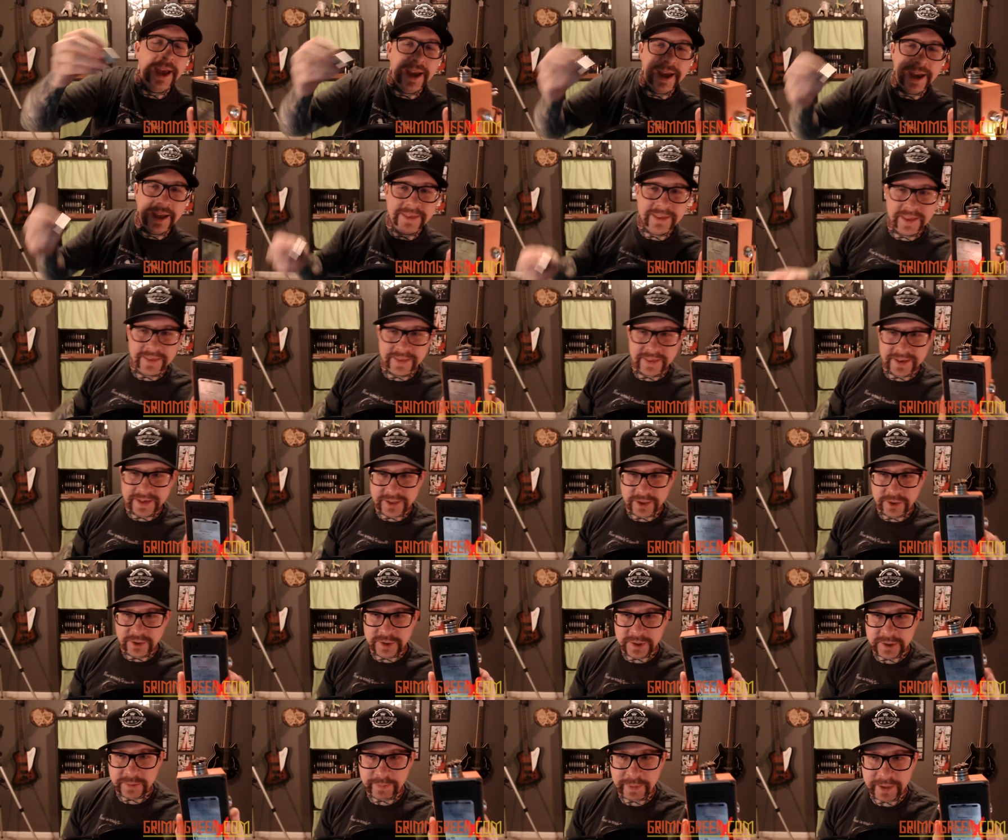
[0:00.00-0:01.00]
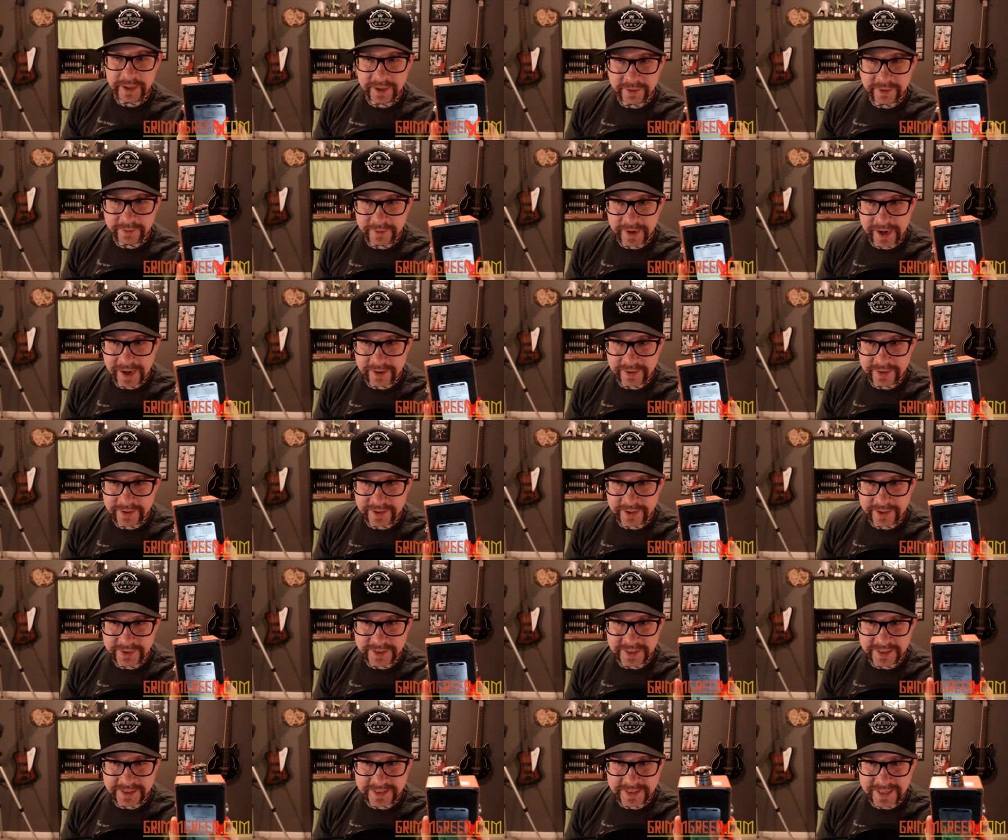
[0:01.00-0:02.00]
And then the, you spin it around and
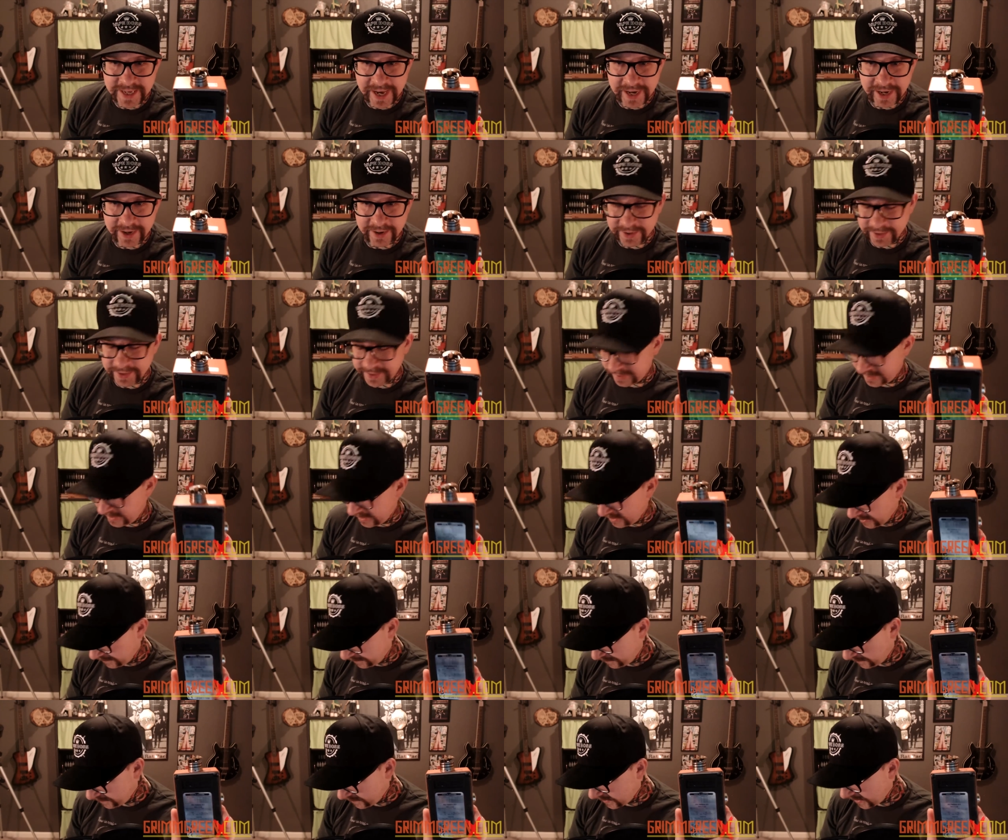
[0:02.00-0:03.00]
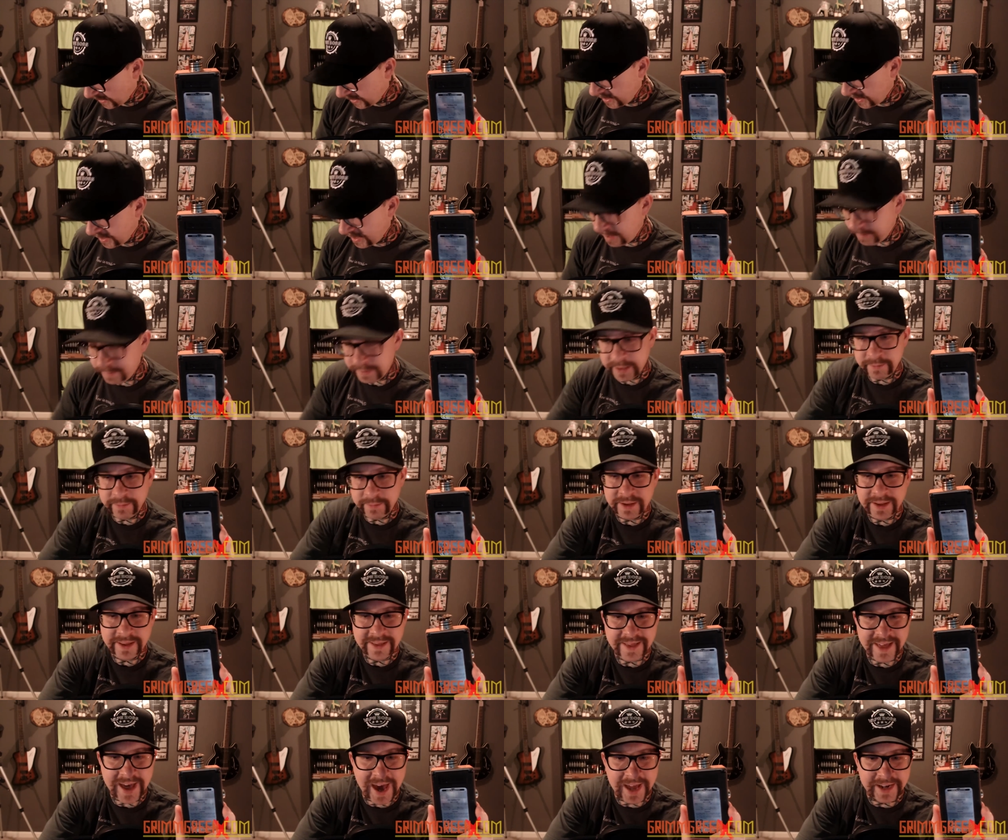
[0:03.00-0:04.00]
there's a deck on here. And I'm going to be
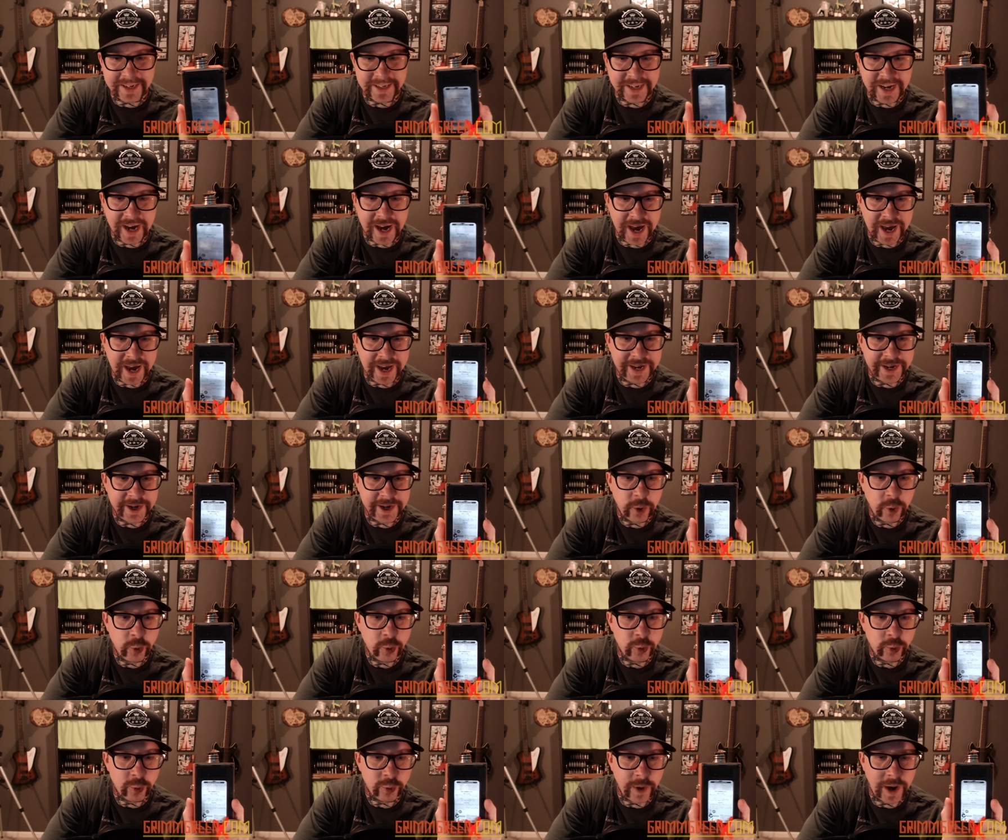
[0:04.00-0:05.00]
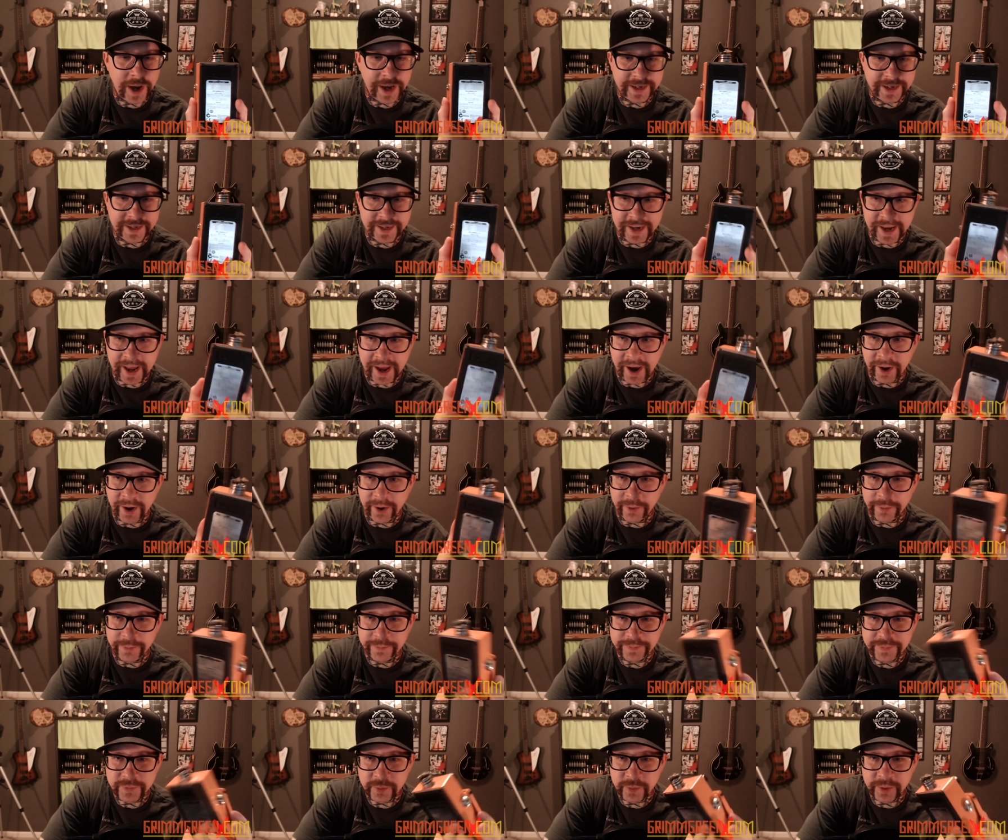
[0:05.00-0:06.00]
that guy right now.
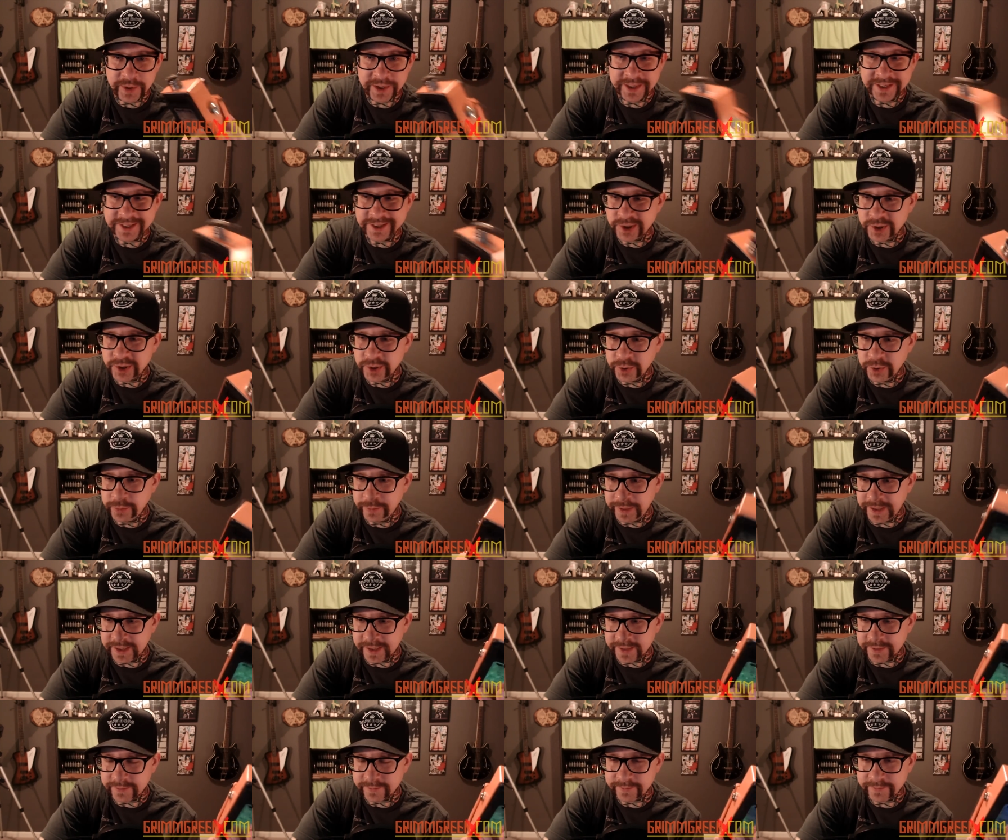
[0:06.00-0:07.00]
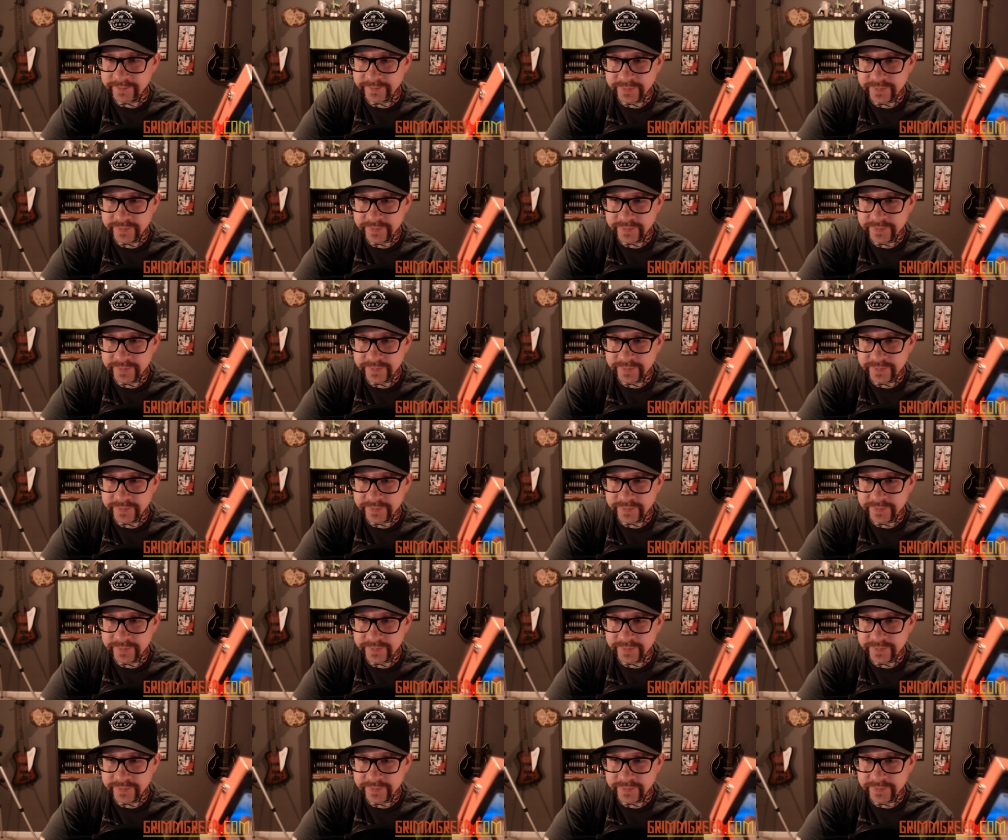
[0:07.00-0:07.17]
We're going to zoom in.